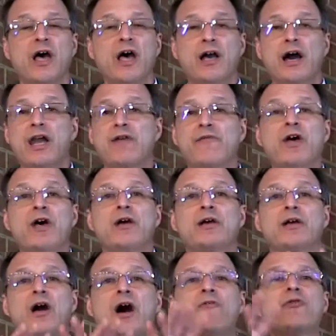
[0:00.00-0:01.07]
kind of
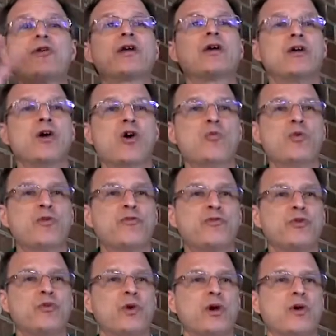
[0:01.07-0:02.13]
covering it over, if you
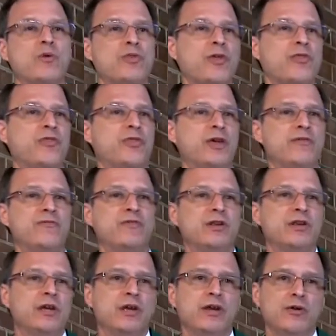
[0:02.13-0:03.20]
will, with a thin
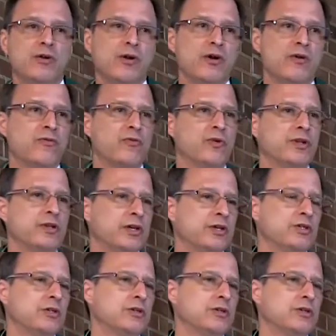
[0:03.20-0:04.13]
veneer of religion.